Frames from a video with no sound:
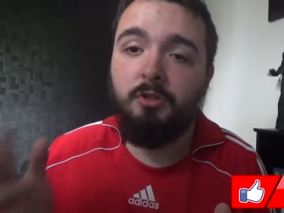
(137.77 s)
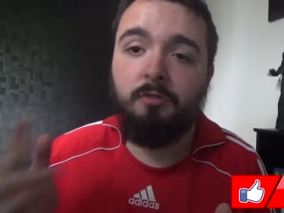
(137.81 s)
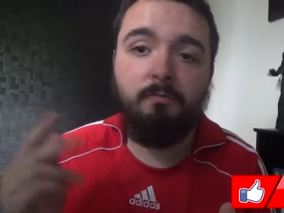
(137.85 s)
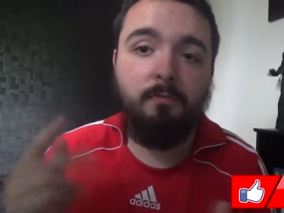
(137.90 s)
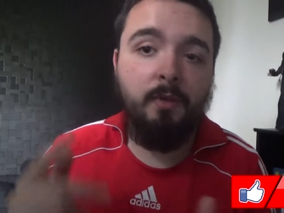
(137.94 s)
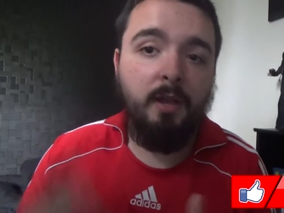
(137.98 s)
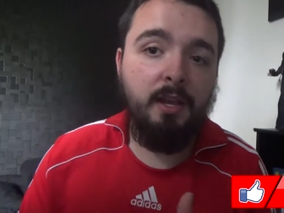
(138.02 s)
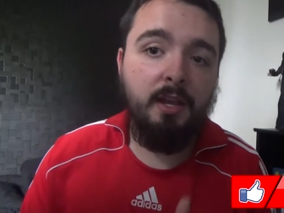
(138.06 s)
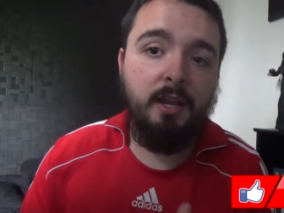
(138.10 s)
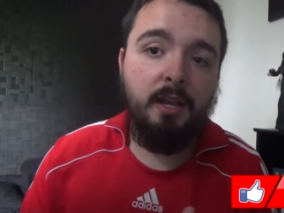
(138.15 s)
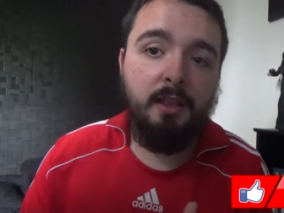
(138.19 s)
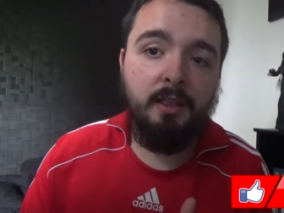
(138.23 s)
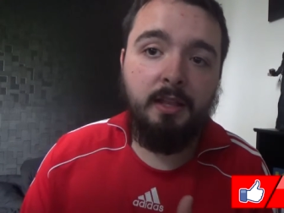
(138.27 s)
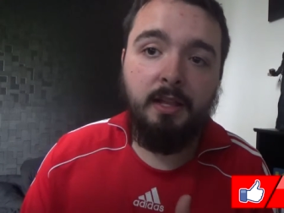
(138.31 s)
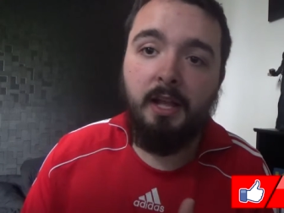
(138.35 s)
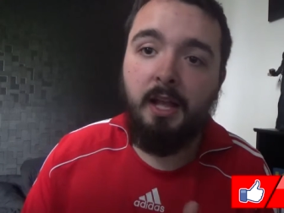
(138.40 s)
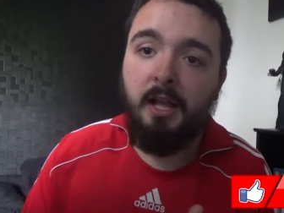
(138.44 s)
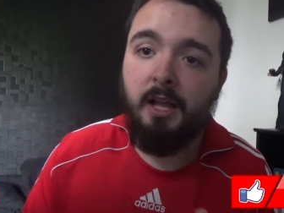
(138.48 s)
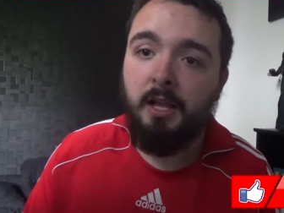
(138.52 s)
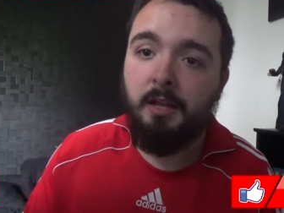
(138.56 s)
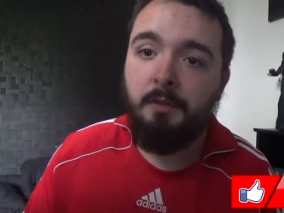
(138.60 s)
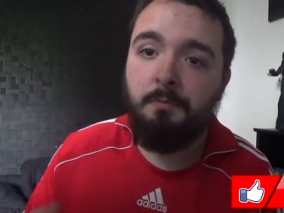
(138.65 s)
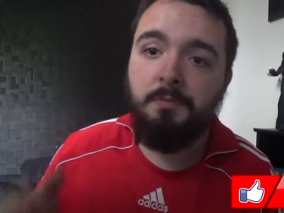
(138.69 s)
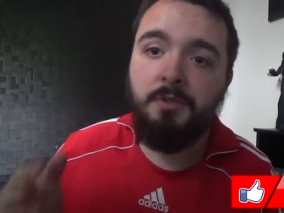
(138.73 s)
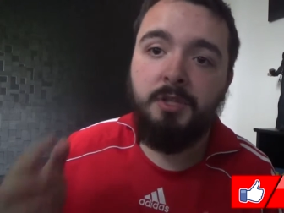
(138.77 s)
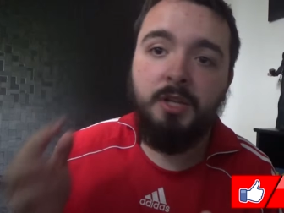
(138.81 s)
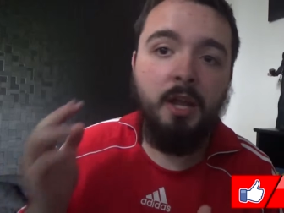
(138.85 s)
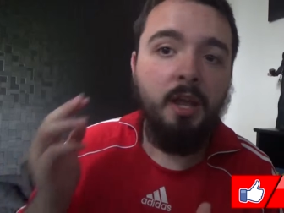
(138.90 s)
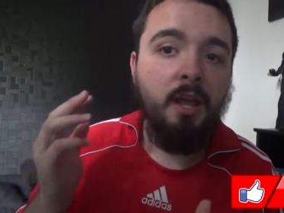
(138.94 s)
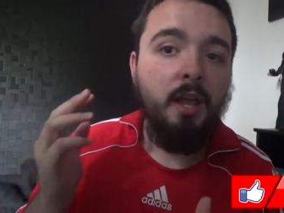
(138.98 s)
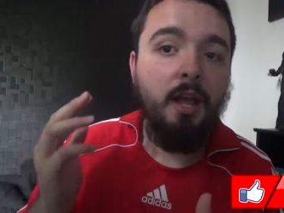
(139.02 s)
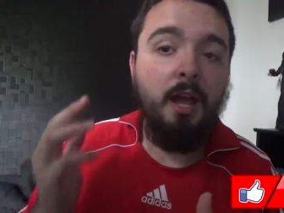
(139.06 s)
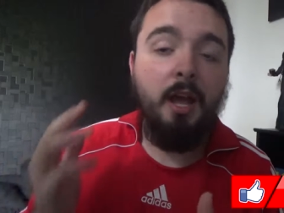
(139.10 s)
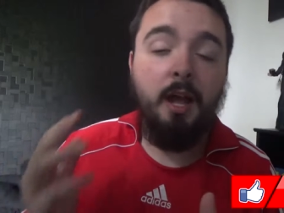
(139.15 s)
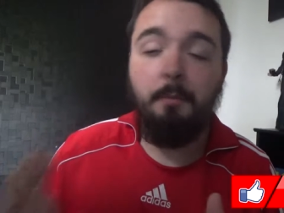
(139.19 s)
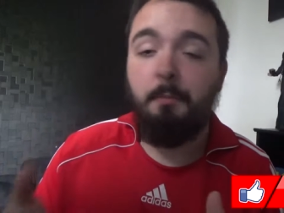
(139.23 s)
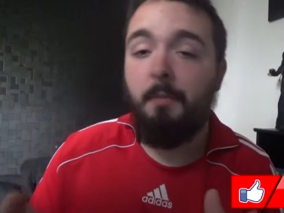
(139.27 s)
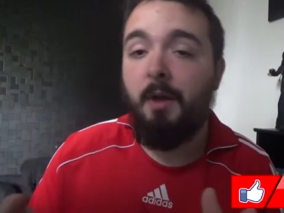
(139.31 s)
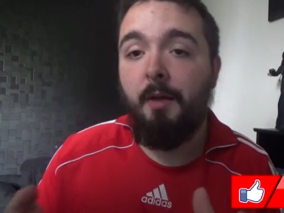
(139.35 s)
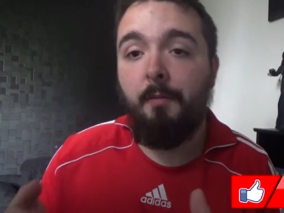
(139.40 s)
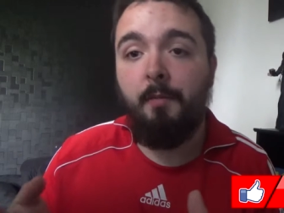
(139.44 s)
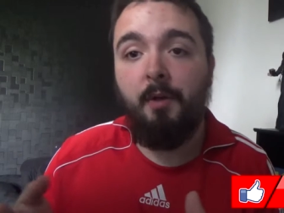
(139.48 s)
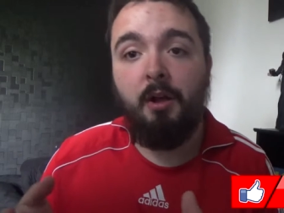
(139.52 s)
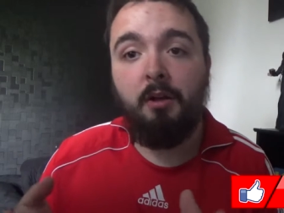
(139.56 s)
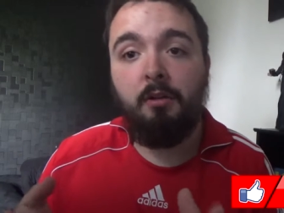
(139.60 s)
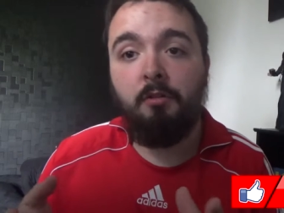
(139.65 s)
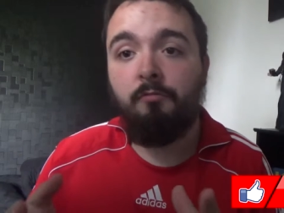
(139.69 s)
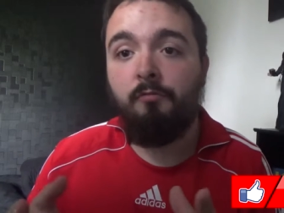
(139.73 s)
or rent renting the games, and
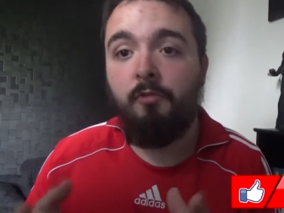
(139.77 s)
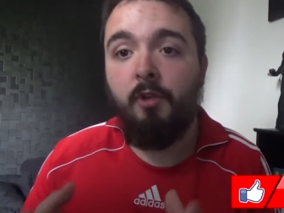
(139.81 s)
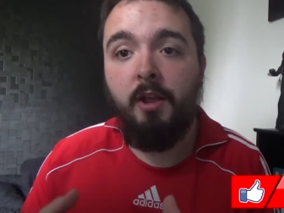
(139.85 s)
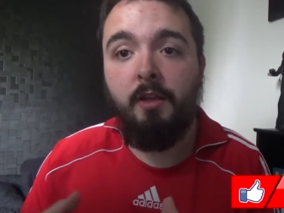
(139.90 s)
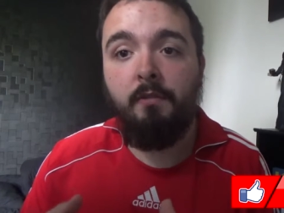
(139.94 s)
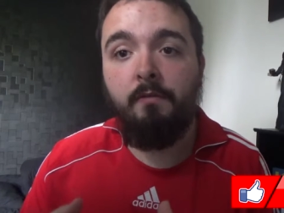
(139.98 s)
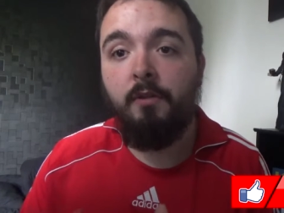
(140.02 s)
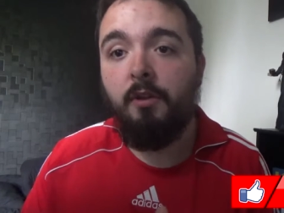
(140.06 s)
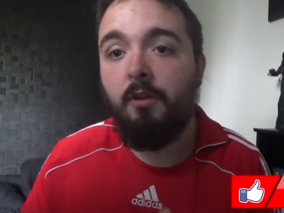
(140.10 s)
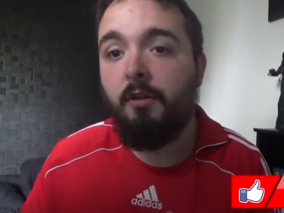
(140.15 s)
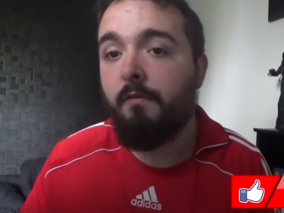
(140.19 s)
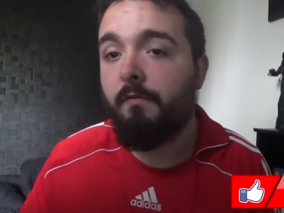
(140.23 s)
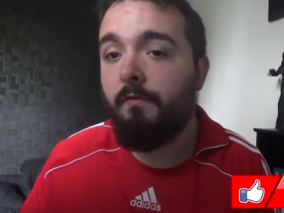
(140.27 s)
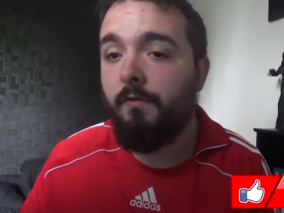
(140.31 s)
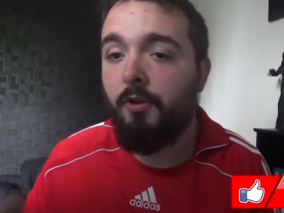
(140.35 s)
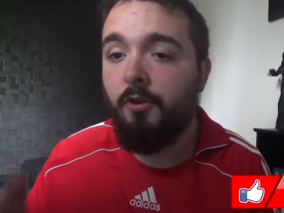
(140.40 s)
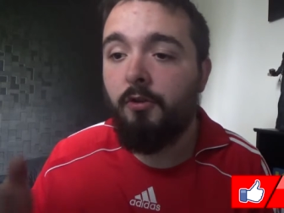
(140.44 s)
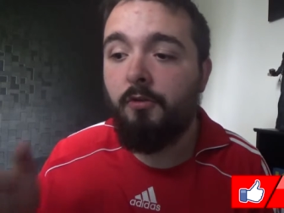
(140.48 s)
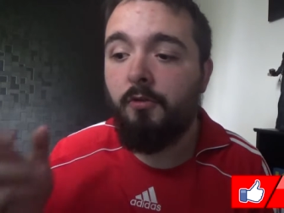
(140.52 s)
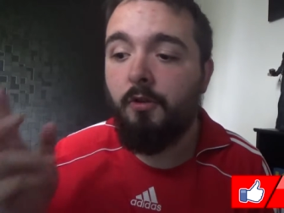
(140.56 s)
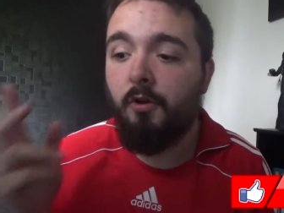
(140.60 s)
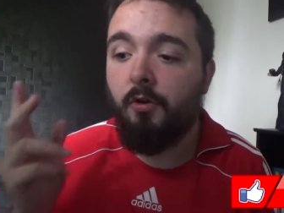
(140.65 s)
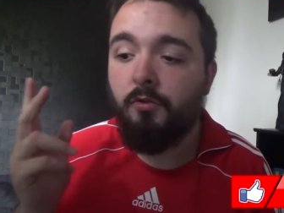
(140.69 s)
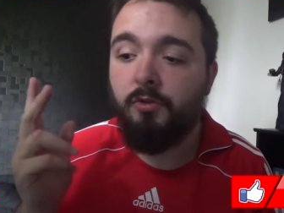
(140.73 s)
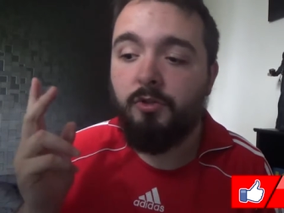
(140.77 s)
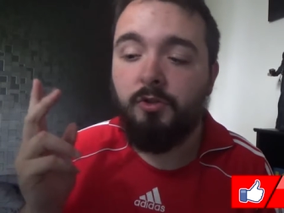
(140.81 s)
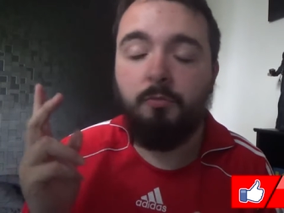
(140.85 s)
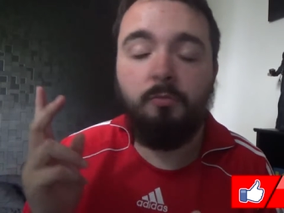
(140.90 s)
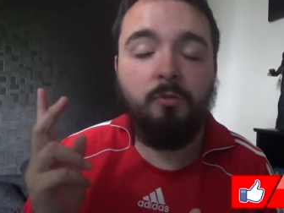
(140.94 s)
maybe I can review them for you guys.